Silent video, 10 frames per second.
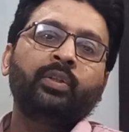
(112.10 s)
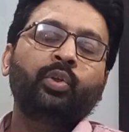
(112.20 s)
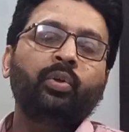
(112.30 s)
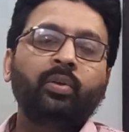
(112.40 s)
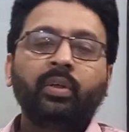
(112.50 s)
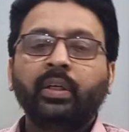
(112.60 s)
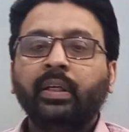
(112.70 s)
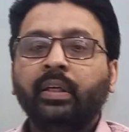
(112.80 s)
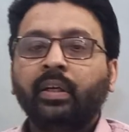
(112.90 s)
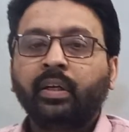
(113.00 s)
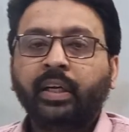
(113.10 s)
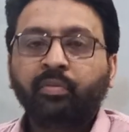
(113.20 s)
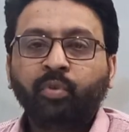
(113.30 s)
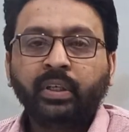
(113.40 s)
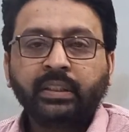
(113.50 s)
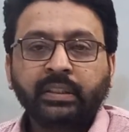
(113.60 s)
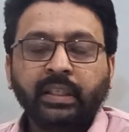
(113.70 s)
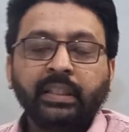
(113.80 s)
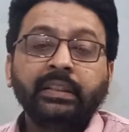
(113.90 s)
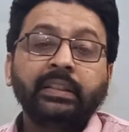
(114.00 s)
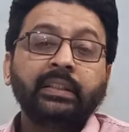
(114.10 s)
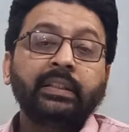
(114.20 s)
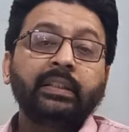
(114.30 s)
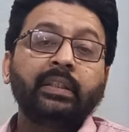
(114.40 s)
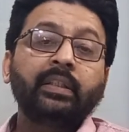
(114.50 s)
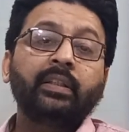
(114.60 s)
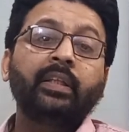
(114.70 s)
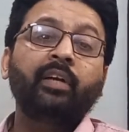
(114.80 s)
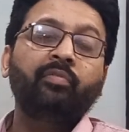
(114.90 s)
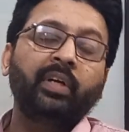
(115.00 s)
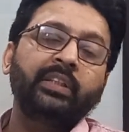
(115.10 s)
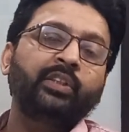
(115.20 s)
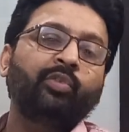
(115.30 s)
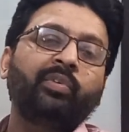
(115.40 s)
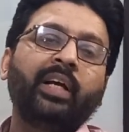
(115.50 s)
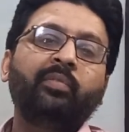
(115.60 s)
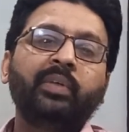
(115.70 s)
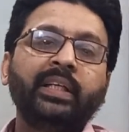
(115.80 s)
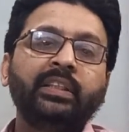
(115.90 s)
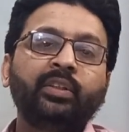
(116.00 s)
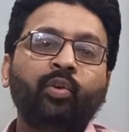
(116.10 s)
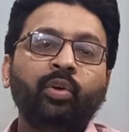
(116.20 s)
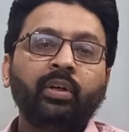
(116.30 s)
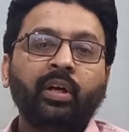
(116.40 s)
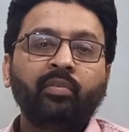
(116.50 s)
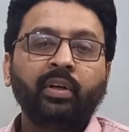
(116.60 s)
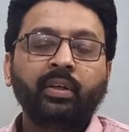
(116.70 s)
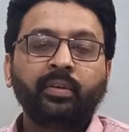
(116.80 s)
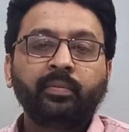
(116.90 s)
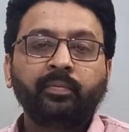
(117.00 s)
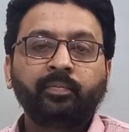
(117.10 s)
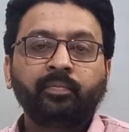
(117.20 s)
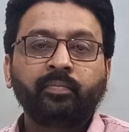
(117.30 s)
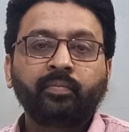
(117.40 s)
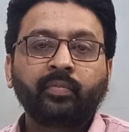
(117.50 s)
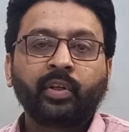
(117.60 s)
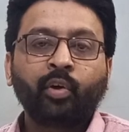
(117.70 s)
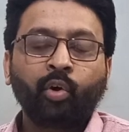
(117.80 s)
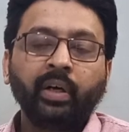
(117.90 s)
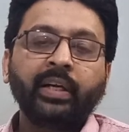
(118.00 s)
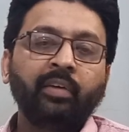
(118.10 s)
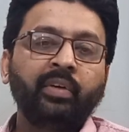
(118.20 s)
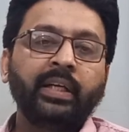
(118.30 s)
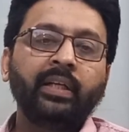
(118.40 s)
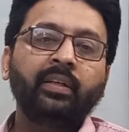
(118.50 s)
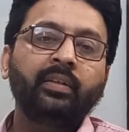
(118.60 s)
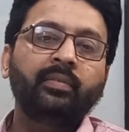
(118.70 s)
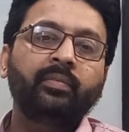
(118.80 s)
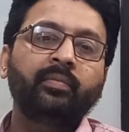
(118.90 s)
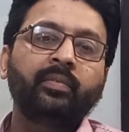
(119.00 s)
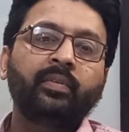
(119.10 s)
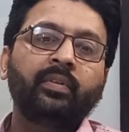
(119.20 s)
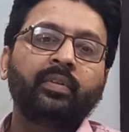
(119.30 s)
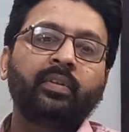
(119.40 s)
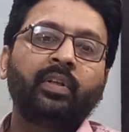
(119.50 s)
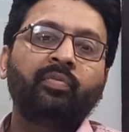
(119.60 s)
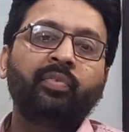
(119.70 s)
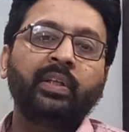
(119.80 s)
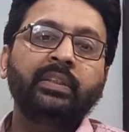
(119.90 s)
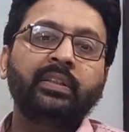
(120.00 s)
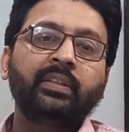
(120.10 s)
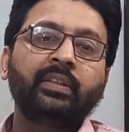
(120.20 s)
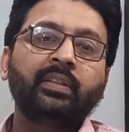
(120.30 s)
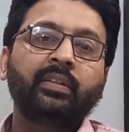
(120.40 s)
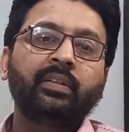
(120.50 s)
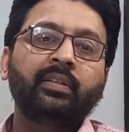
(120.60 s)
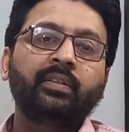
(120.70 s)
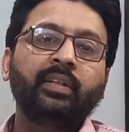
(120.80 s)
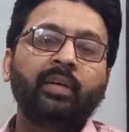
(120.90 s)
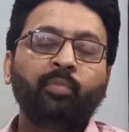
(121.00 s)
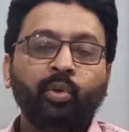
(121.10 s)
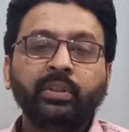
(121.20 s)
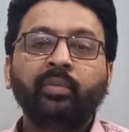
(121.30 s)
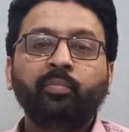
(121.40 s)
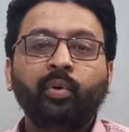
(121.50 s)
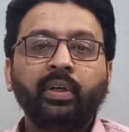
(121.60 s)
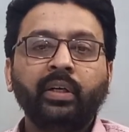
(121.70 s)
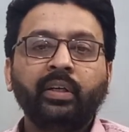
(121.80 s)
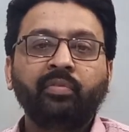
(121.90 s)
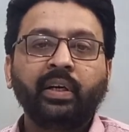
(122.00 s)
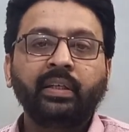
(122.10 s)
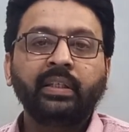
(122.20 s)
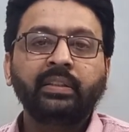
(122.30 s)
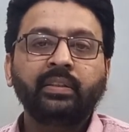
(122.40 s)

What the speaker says: So, if we discuss the effects of diabetes on our oral cavity, the first and most important effect